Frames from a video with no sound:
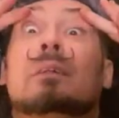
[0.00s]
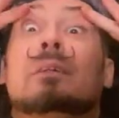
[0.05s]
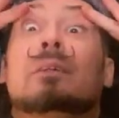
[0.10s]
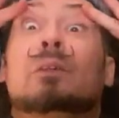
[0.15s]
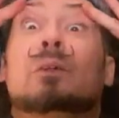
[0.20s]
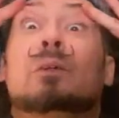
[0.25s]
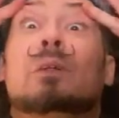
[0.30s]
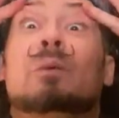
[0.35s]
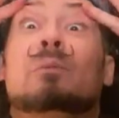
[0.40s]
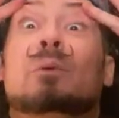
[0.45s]

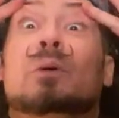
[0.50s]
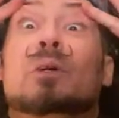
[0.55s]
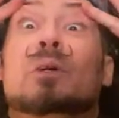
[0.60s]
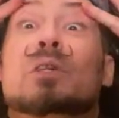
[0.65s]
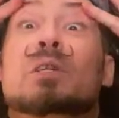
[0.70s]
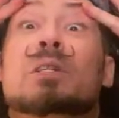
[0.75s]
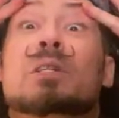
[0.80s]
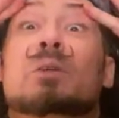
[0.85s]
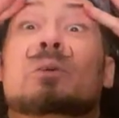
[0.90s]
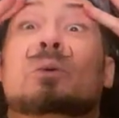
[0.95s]
to the
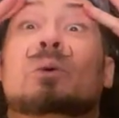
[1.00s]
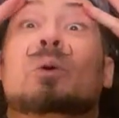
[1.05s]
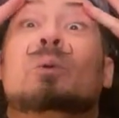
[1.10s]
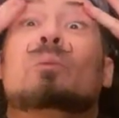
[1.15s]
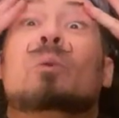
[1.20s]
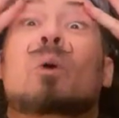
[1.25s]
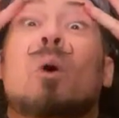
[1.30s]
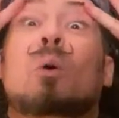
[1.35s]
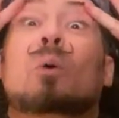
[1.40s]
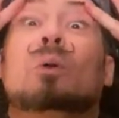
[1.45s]
emergency
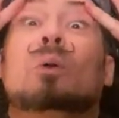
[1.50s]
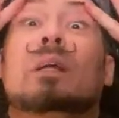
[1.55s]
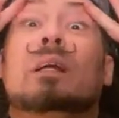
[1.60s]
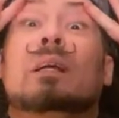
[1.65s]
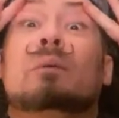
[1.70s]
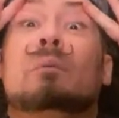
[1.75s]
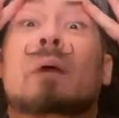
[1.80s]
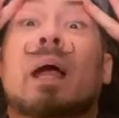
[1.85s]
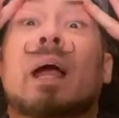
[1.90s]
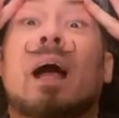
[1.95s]
room
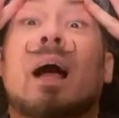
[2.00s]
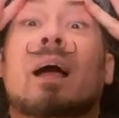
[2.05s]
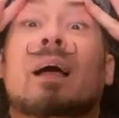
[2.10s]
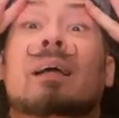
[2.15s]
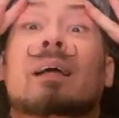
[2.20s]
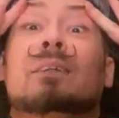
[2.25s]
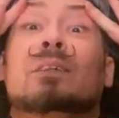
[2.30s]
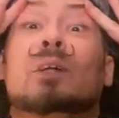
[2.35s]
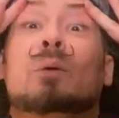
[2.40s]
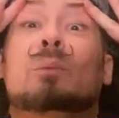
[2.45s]
holding my
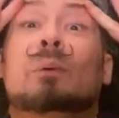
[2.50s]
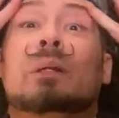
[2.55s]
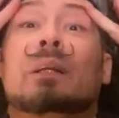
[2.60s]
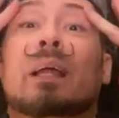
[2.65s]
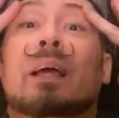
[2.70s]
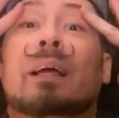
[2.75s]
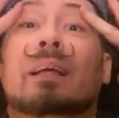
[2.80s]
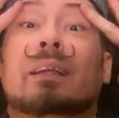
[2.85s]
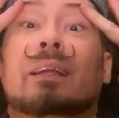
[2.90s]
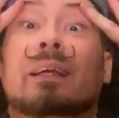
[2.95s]
eyes open
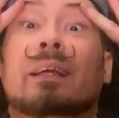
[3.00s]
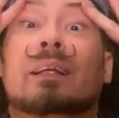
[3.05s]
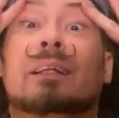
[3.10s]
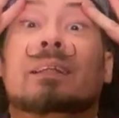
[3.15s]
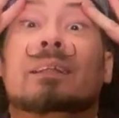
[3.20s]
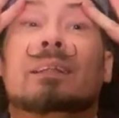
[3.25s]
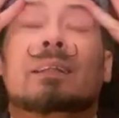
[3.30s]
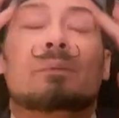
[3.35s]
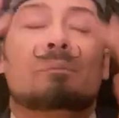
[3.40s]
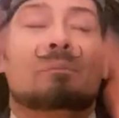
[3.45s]
like
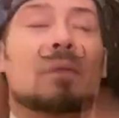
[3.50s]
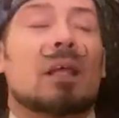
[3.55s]
this.